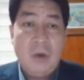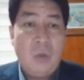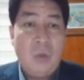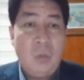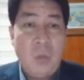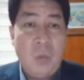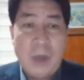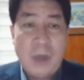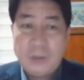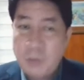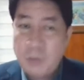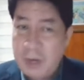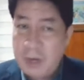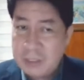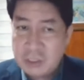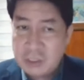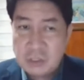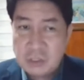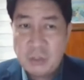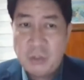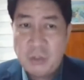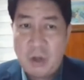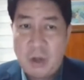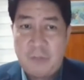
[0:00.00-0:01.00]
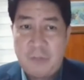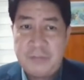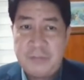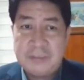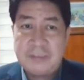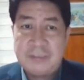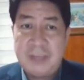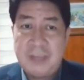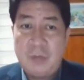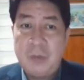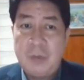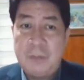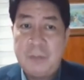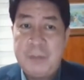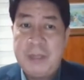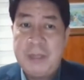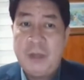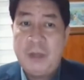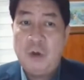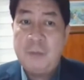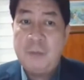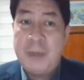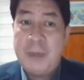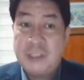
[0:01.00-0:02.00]
What we are sure of is there will be
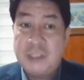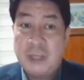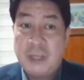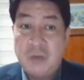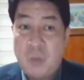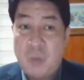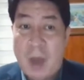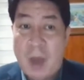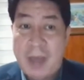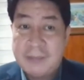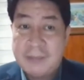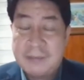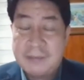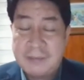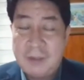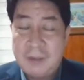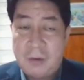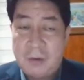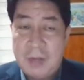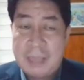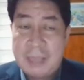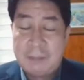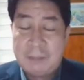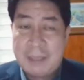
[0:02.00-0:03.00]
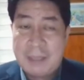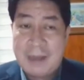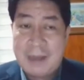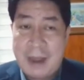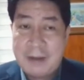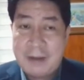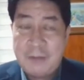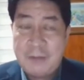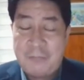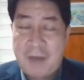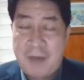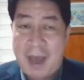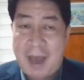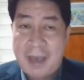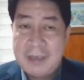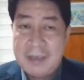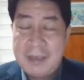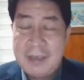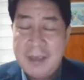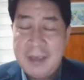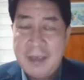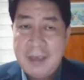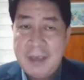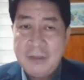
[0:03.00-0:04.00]
no major ones. Now, let me clarify.
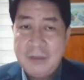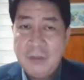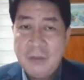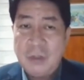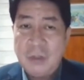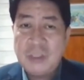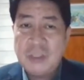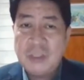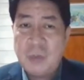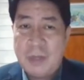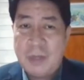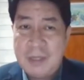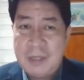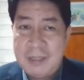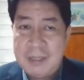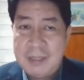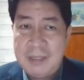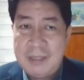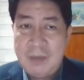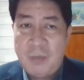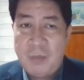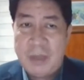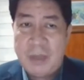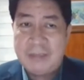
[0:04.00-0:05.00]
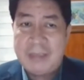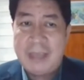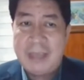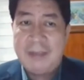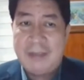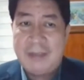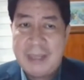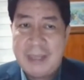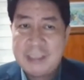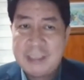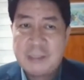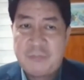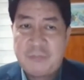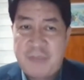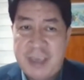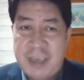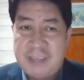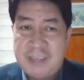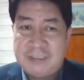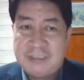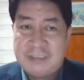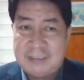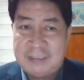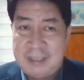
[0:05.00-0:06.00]
Uh-huh. Usually, yeah, when they reach
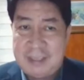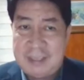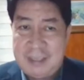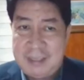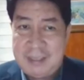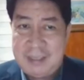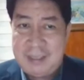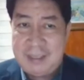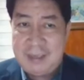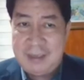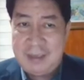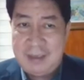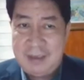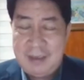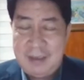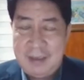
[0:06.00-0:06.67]
phase 3,